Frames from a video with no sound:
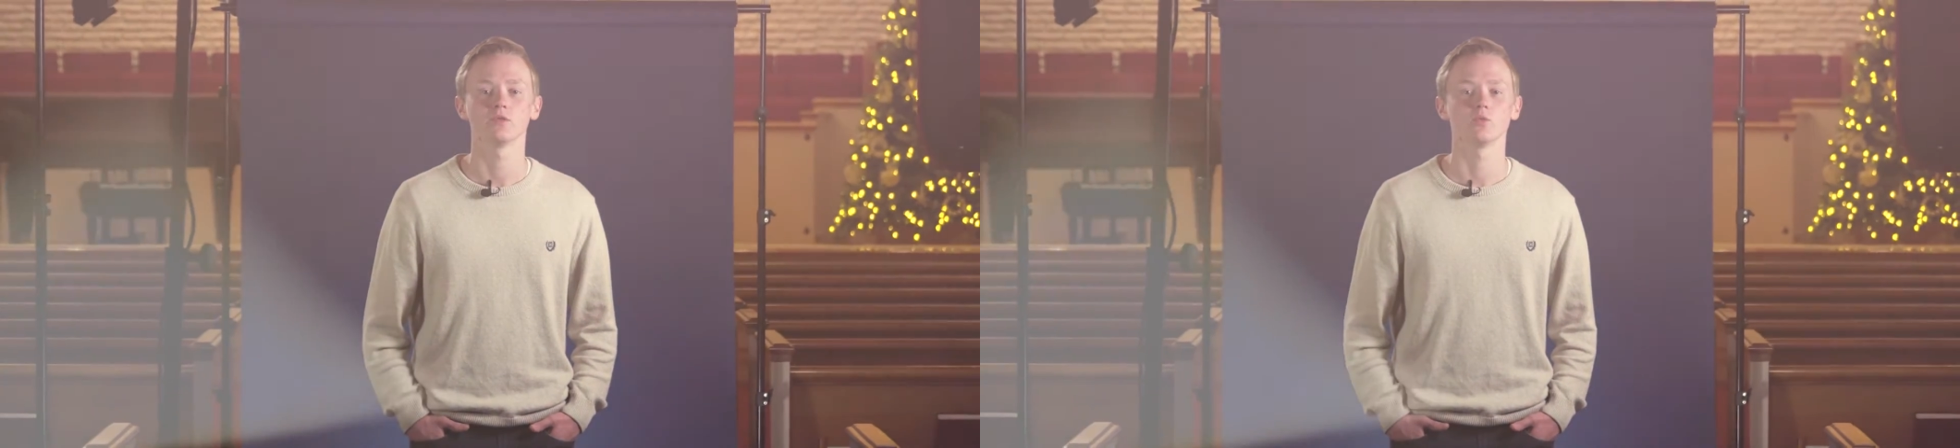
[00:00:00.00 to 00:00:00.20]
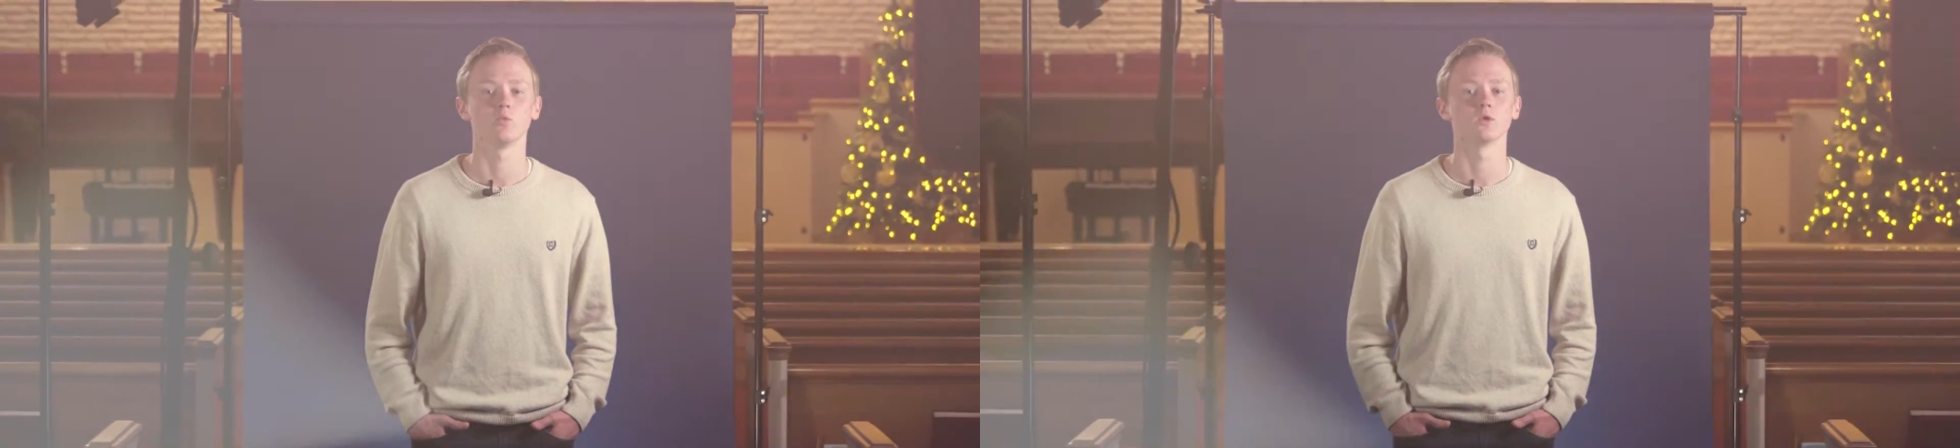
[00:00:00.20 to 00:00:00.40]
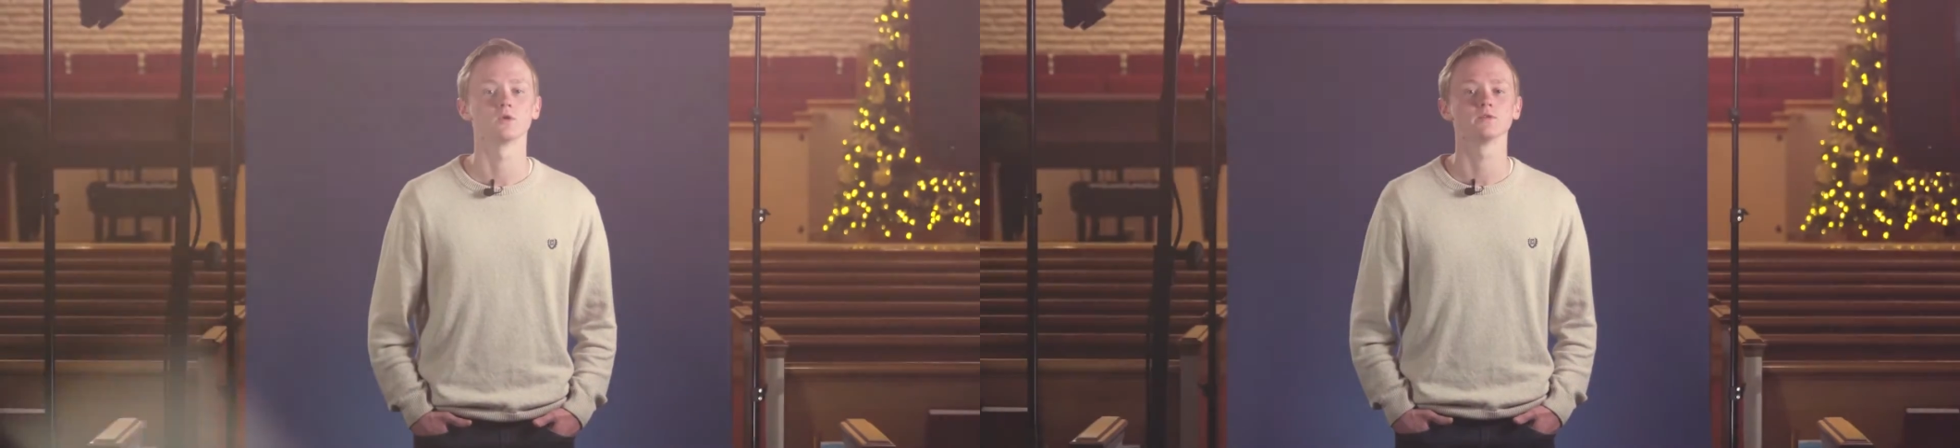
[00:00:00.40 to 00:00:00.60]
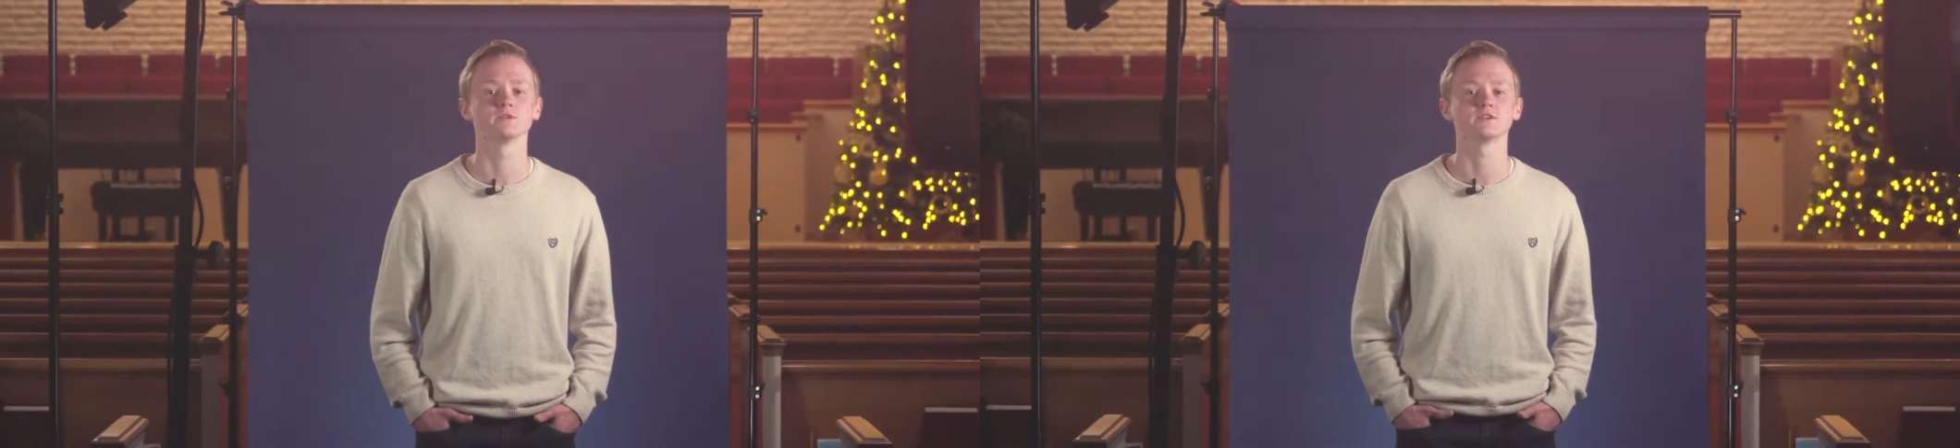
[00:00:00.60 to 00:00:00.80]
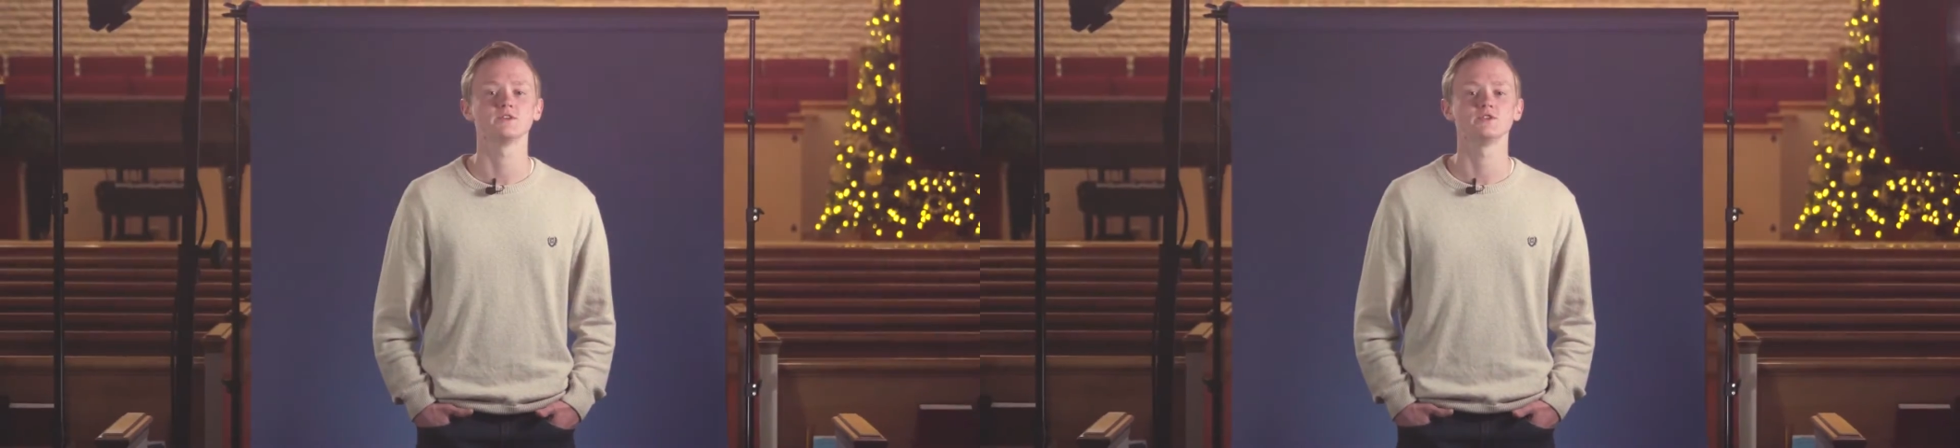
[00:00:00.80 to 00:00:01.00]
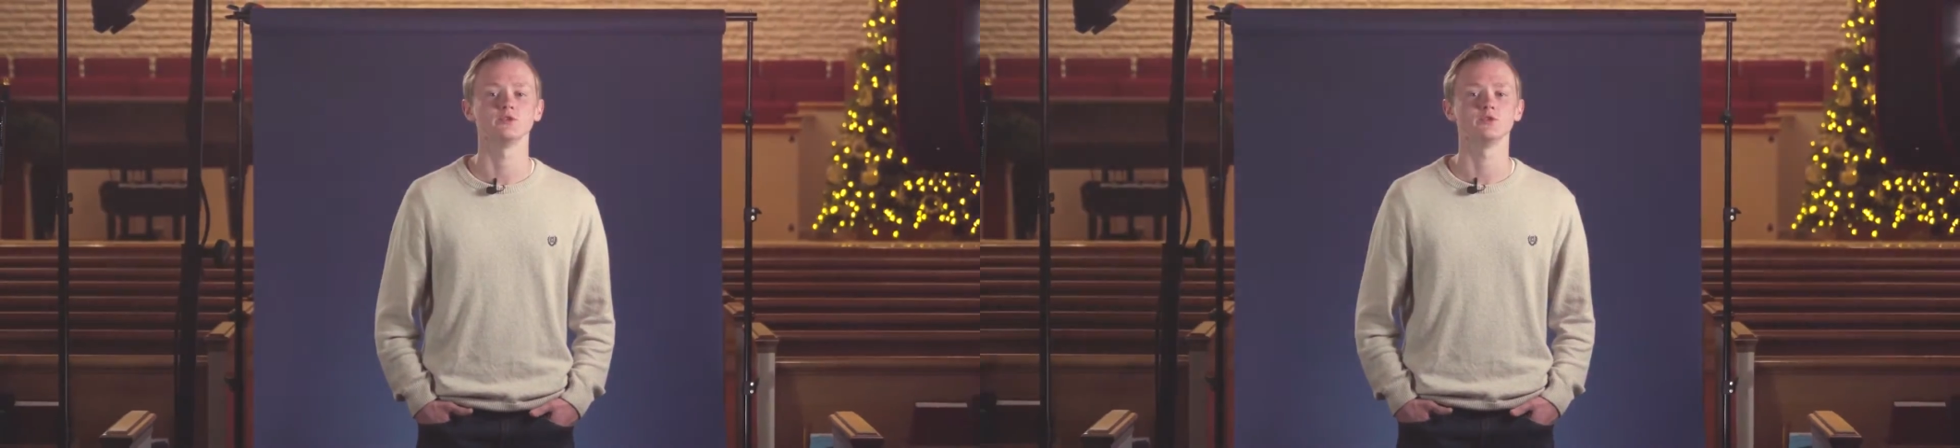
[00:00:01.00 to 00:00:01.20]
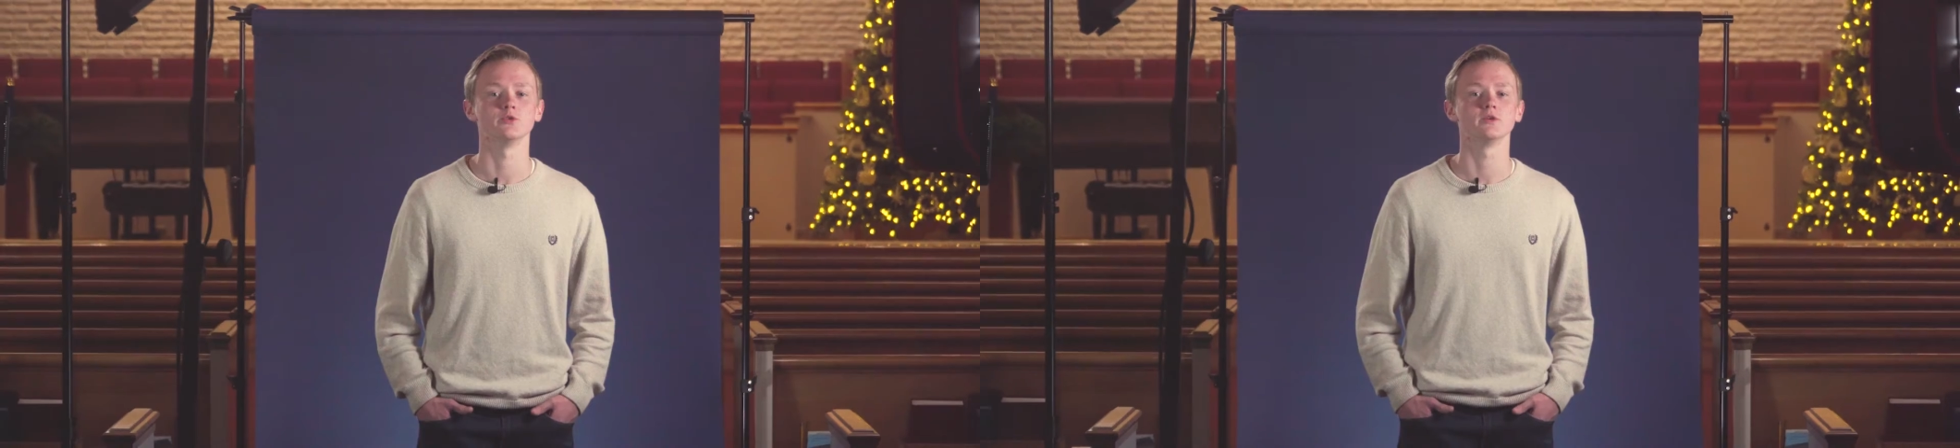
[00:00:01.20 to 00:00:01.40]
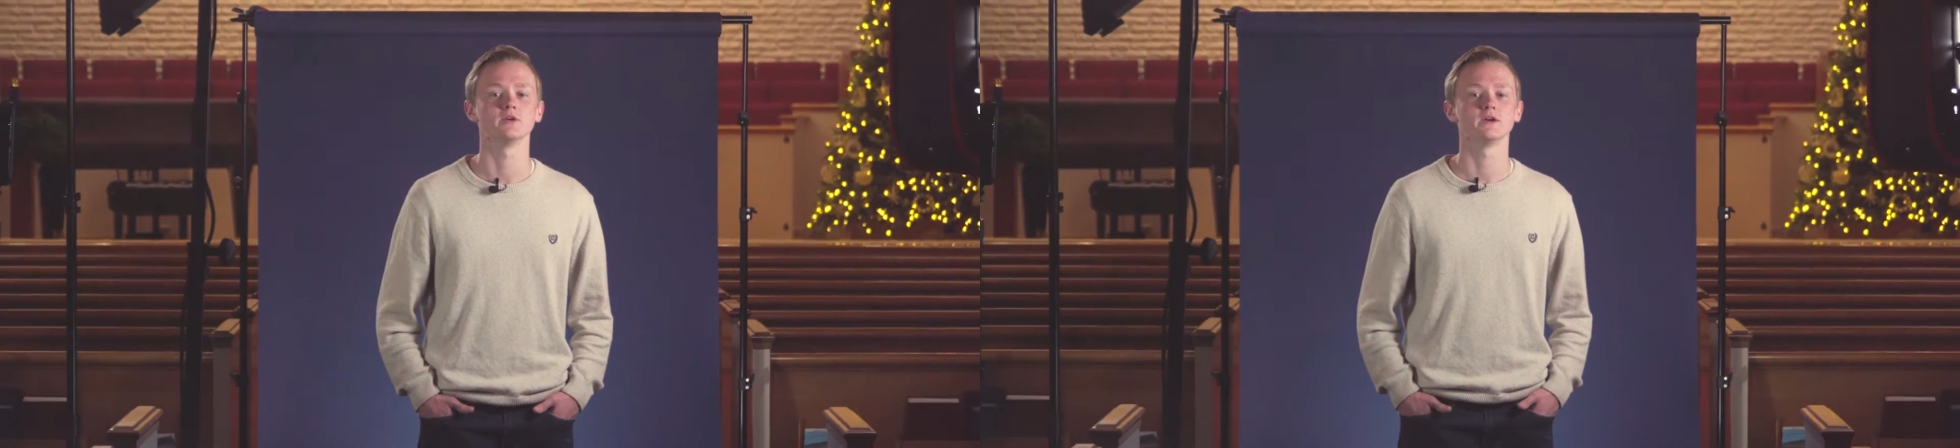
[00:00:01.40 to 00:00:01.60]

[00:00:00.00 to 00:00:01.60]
the world could do